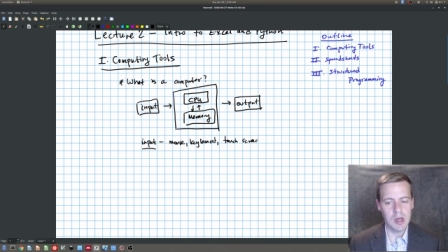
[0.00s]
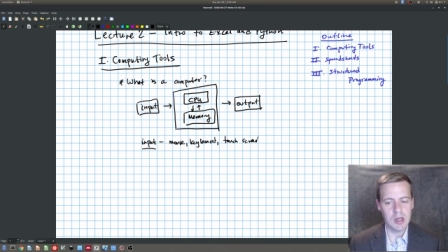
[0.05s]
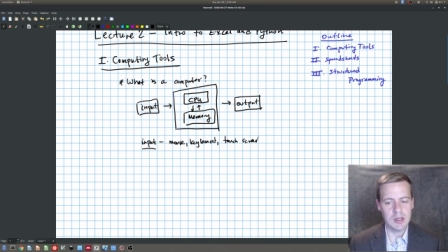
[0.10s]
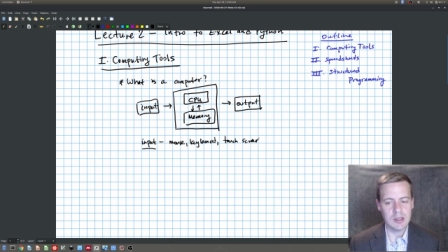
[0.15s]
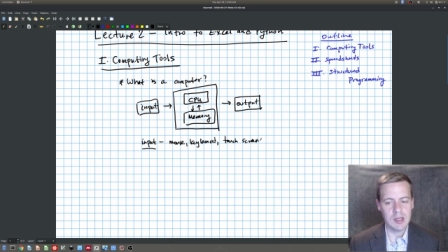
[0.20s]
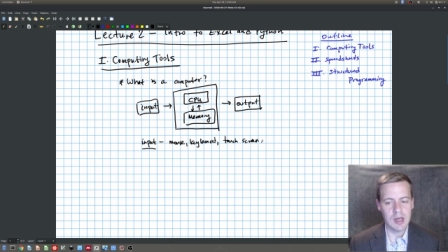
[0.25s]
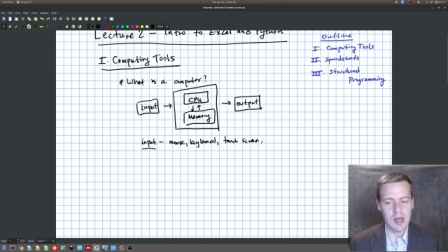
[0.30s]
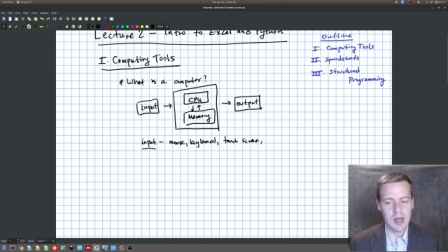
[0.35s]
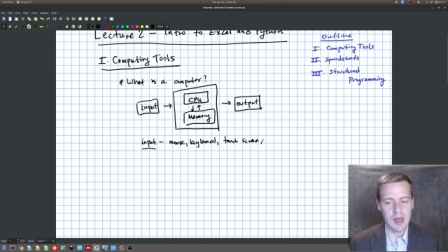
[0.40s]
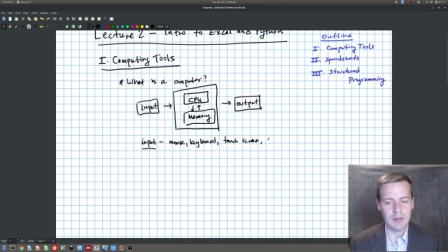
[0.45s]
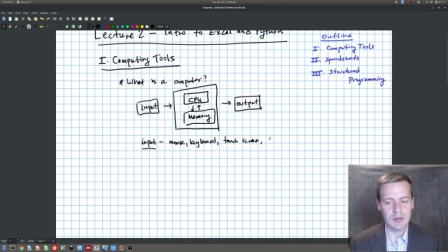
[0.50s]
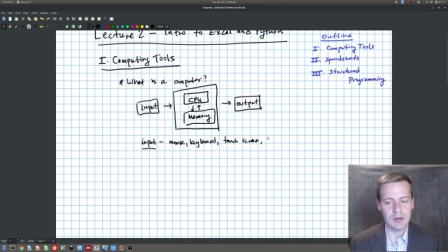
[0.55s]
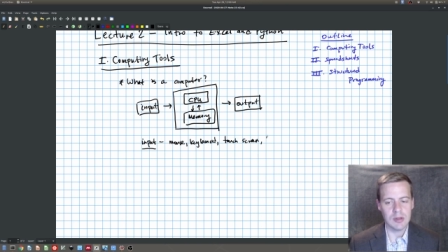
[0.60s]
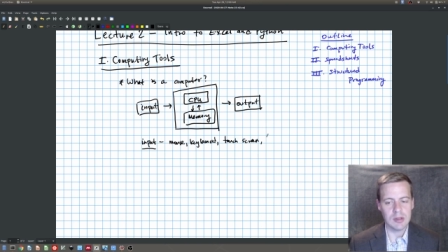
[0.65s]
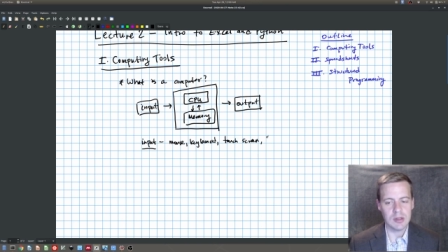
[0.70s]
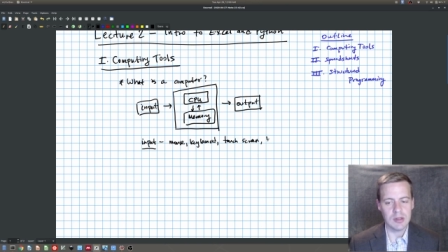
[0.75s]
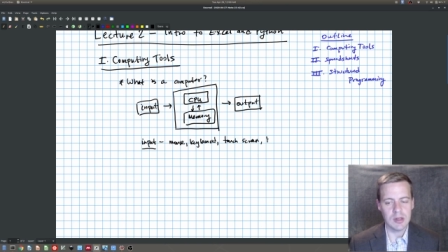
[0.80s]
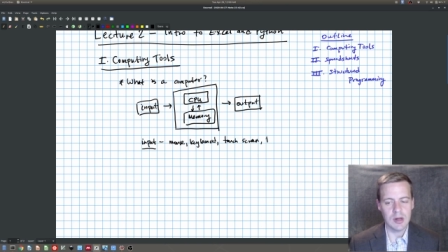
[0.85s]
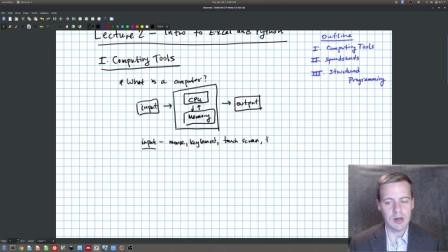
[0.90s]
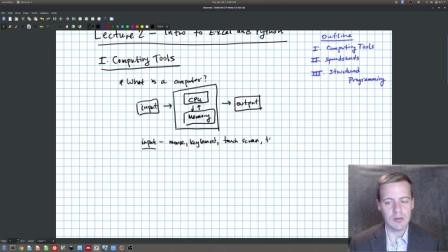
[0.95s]
tablet
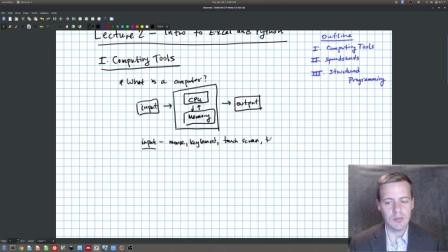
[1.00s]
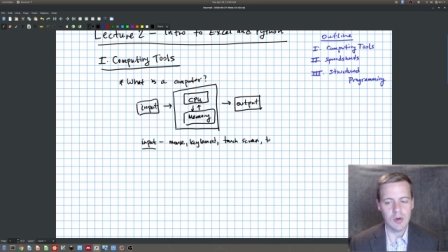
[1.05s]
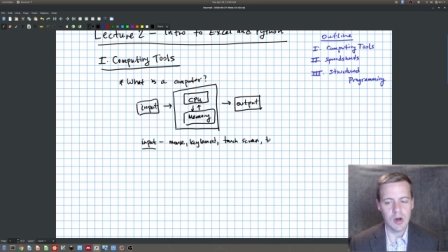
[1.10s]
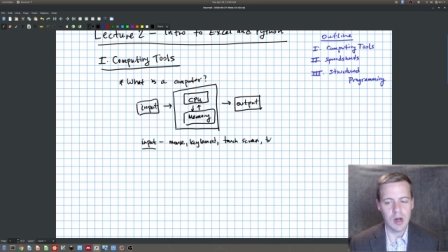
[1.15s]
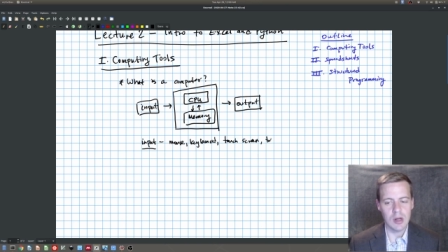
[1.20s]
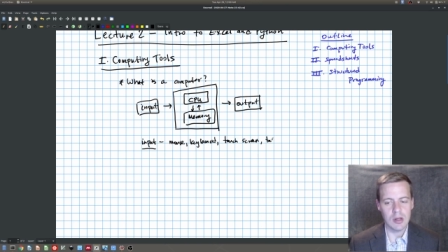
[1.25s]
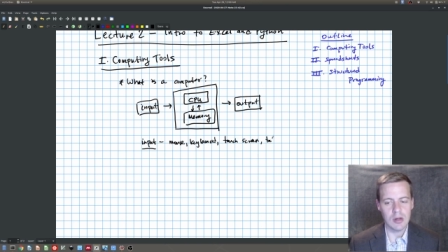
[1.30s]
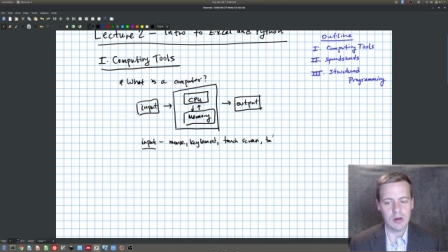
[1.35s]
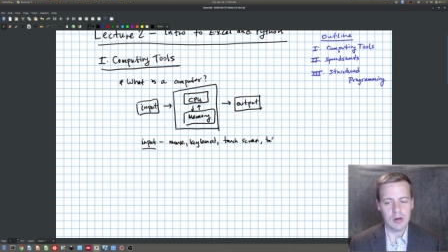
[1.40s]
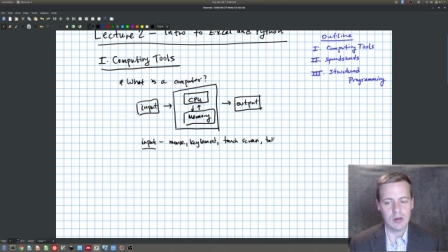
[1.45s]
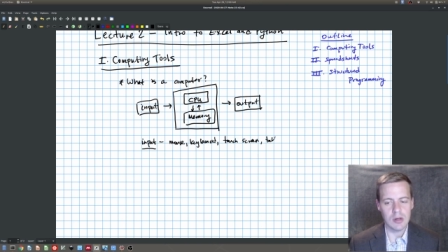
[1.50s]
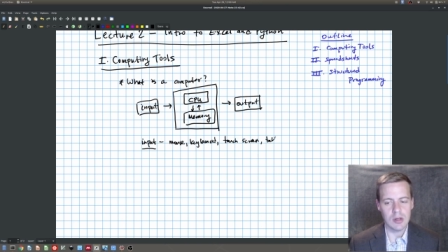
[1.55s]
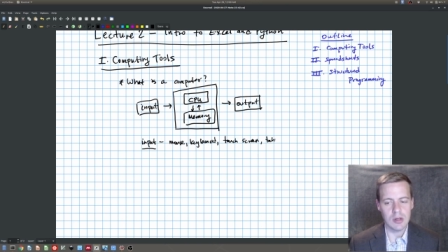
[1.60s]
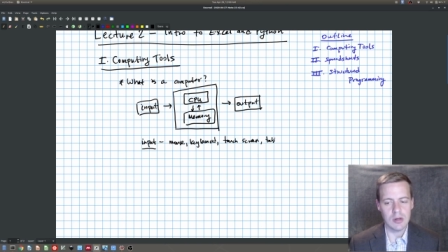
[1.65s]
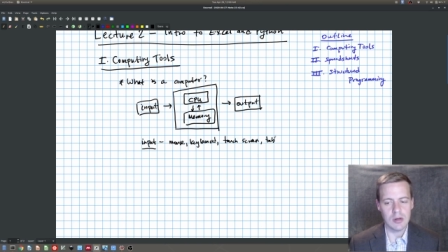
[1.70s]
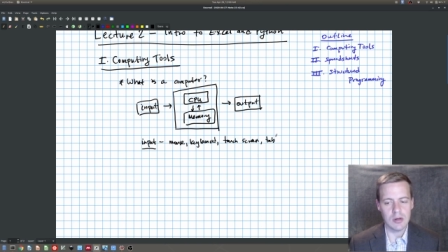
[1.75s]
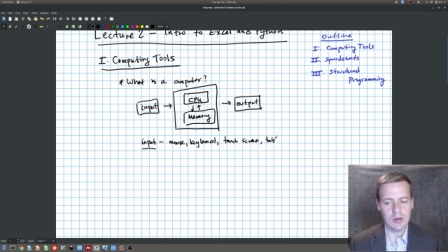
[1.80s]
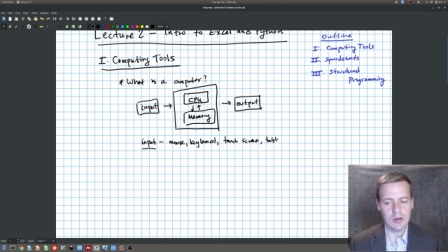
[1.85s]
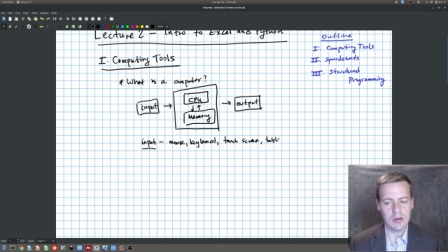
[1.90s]
that I'm writing on here.